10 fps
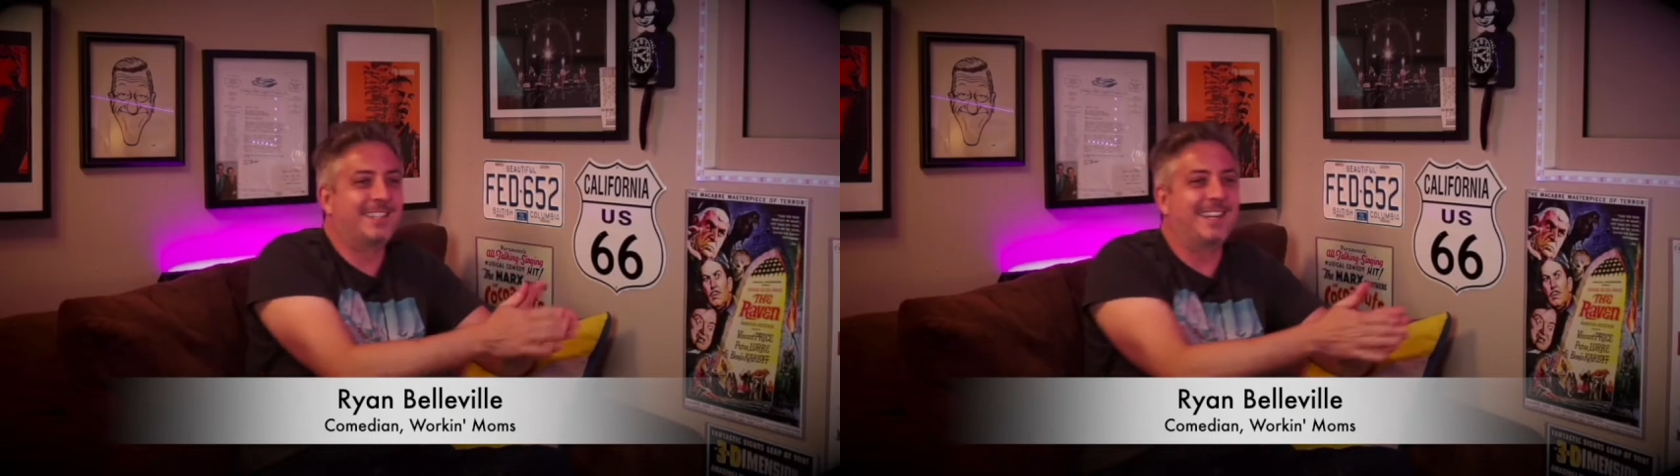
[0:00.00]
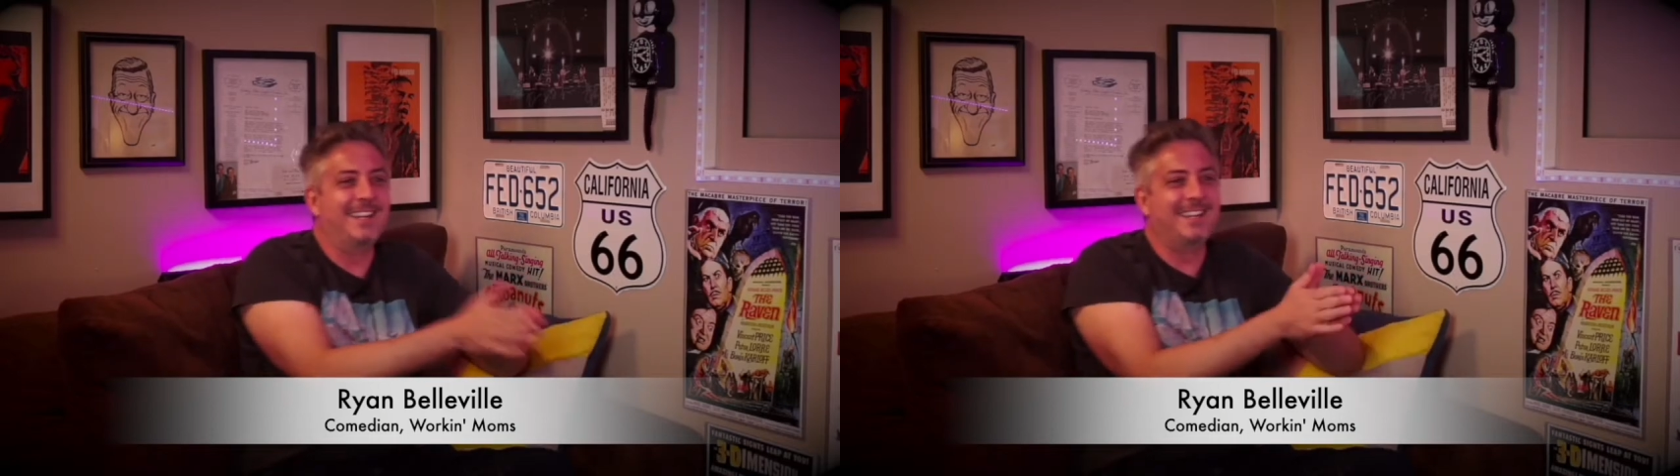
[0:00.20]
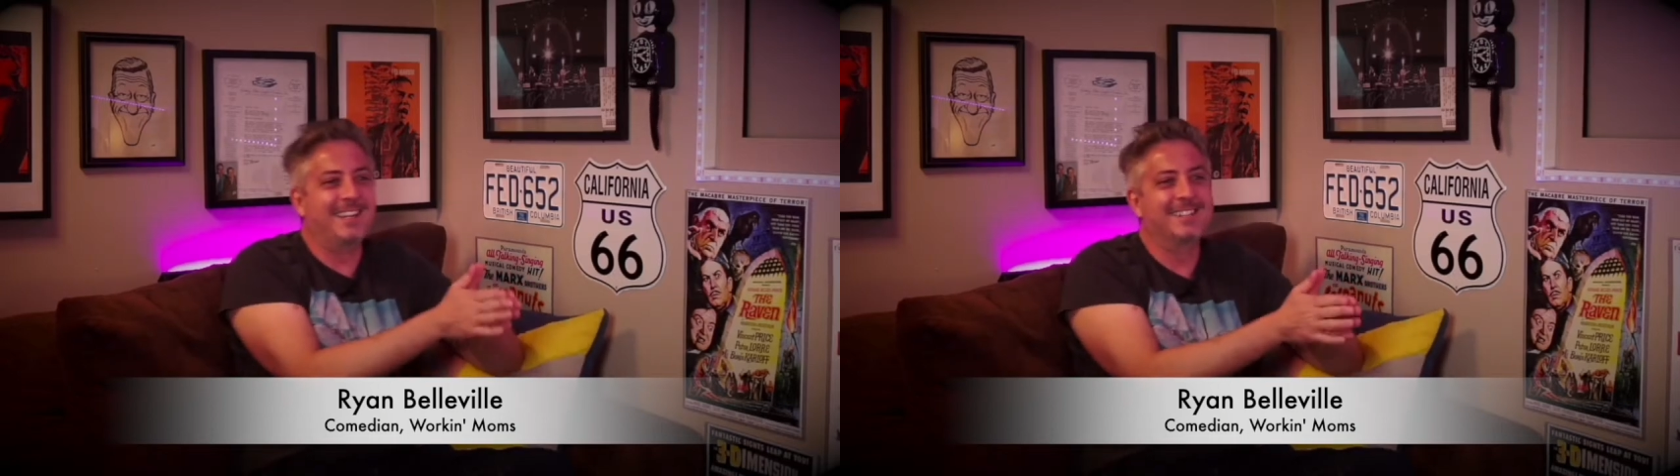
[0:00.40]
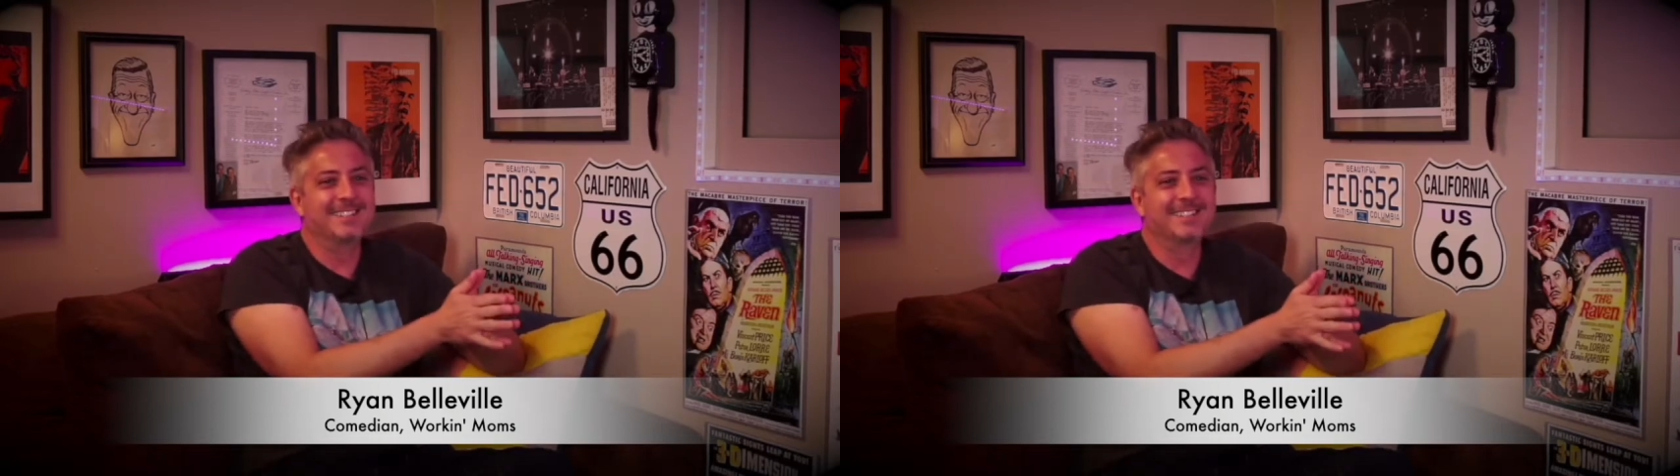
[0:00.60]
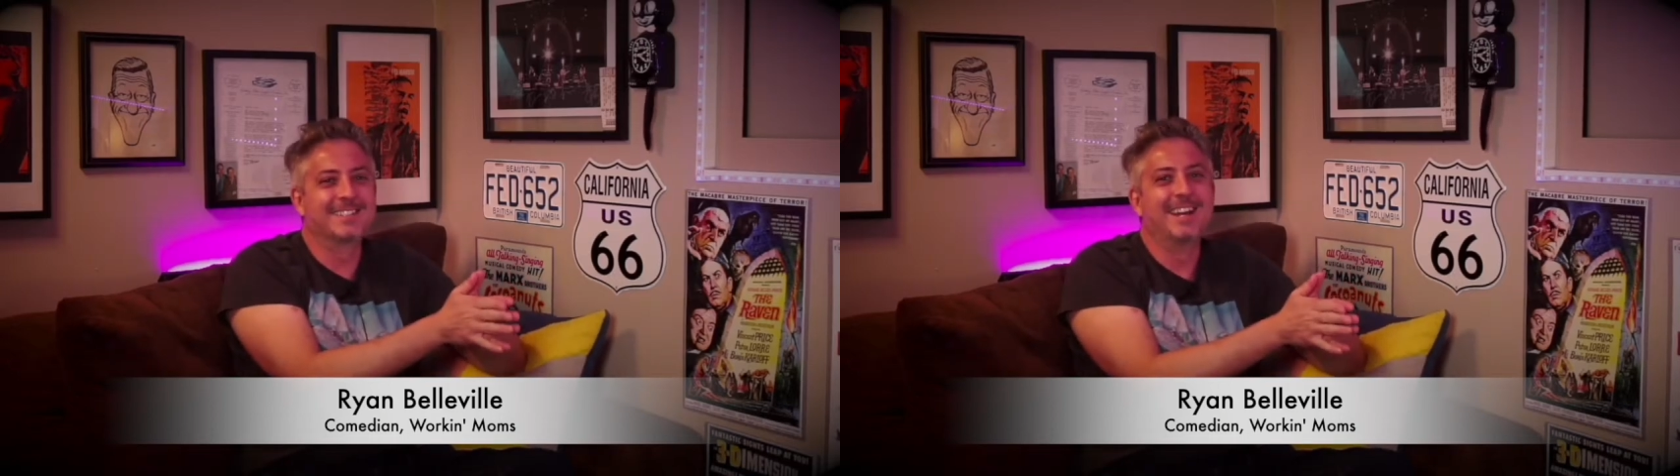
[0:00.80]
in
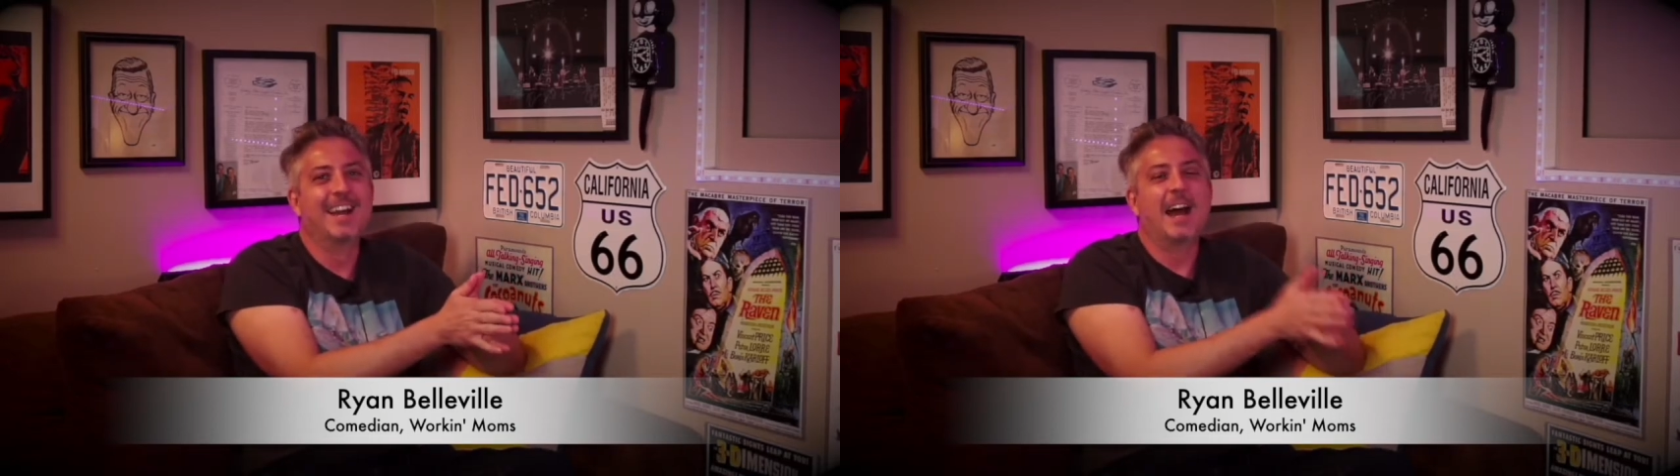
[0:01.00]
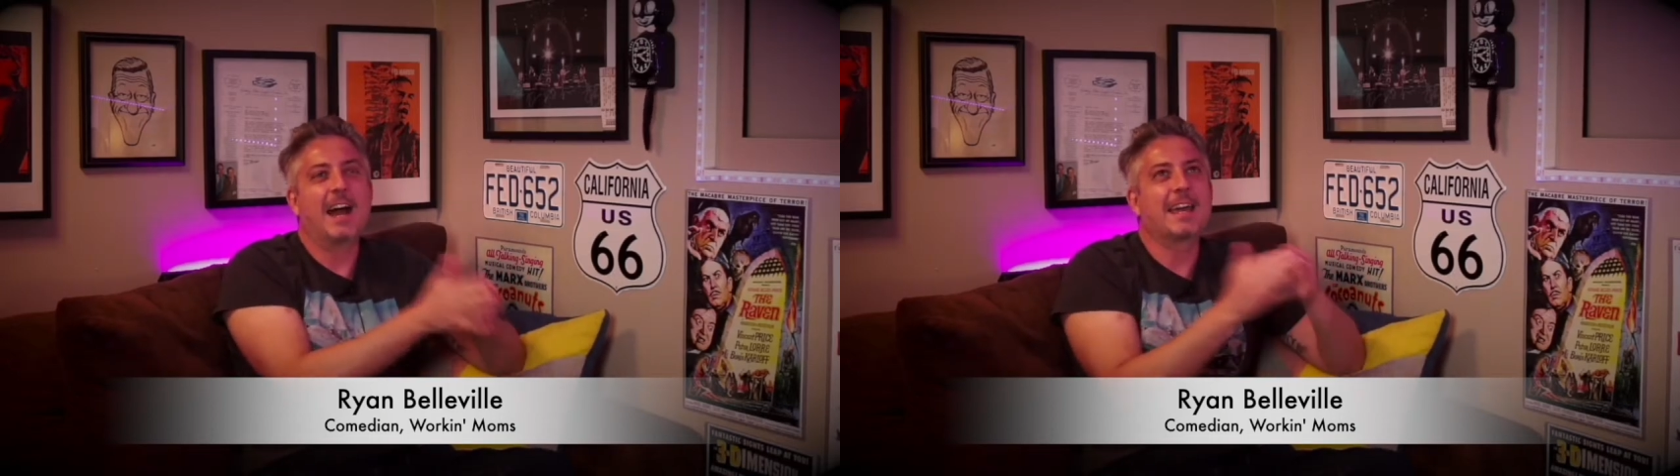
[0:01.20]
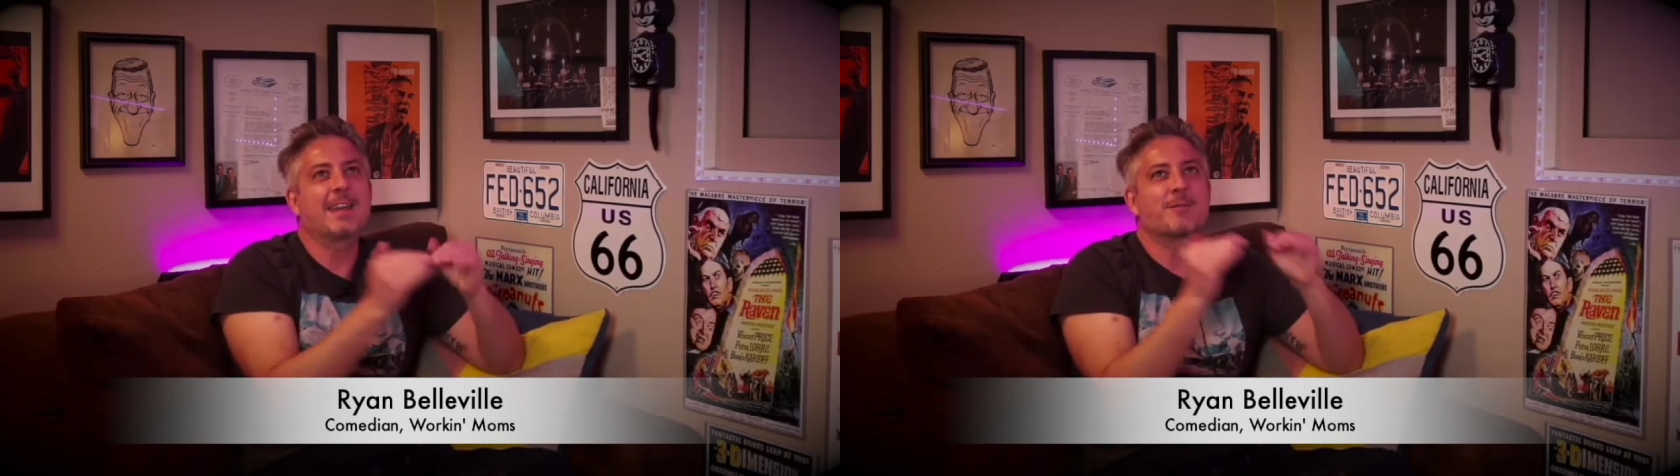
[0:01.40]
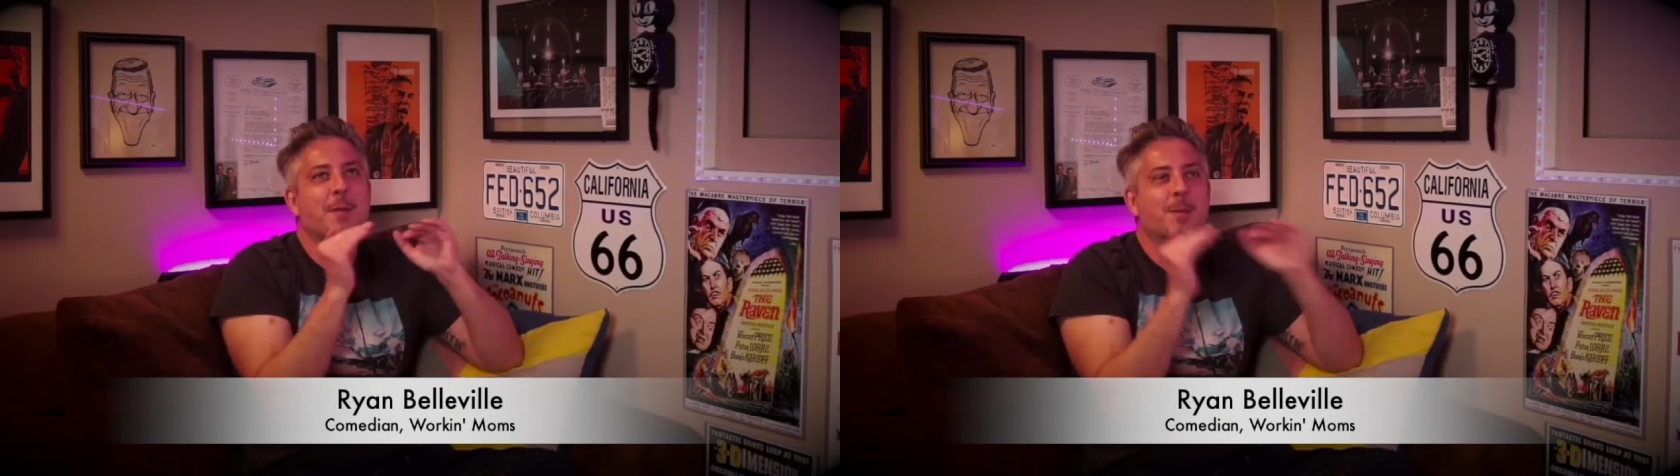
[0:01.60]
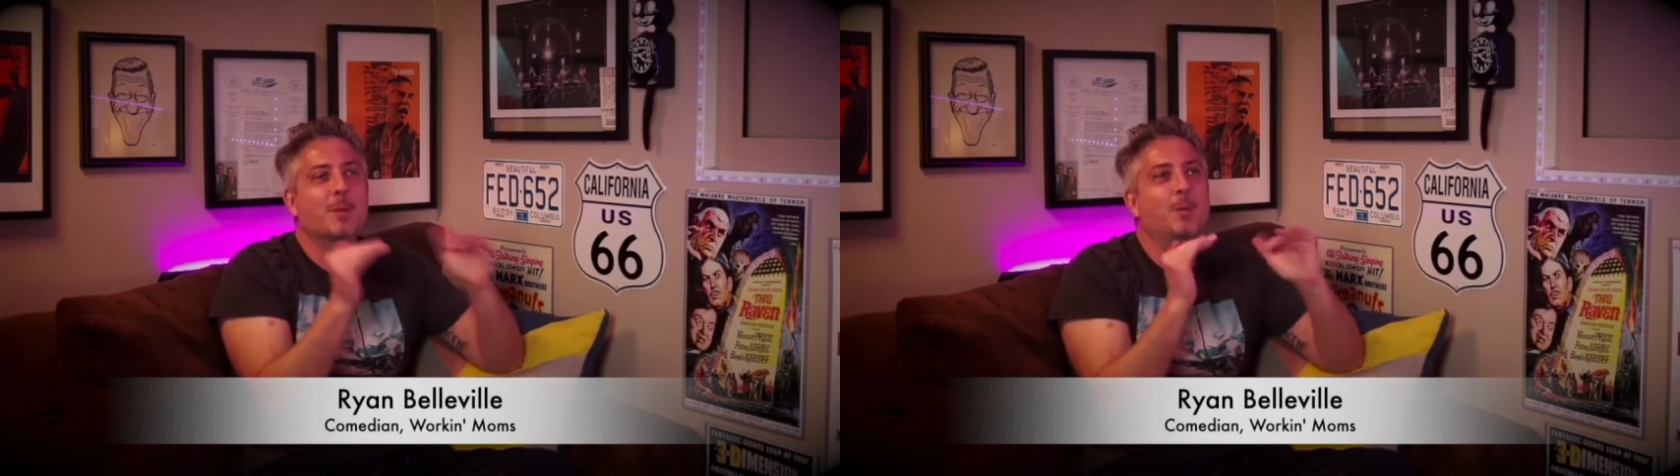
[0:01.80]
his. I can't even
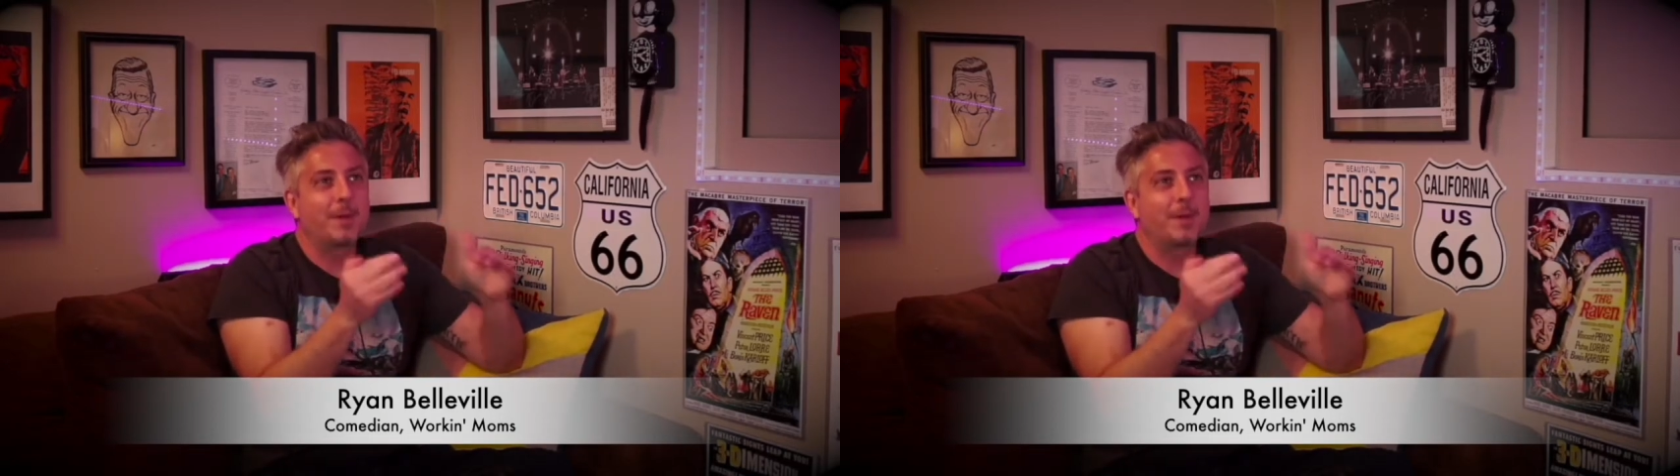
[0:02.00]
remember